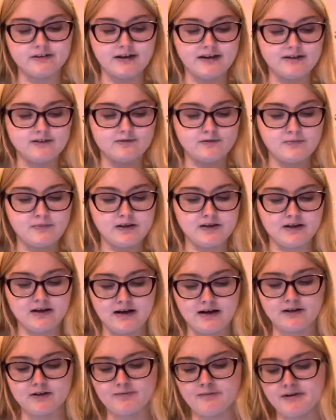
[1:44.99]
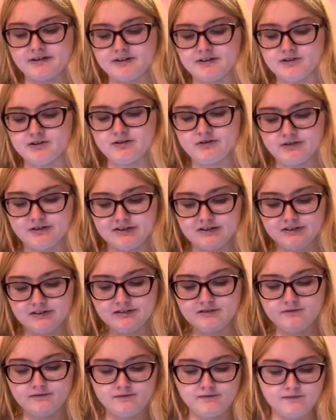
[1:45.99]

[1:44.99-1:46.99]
Thanks for being kind to my sister, Dylan.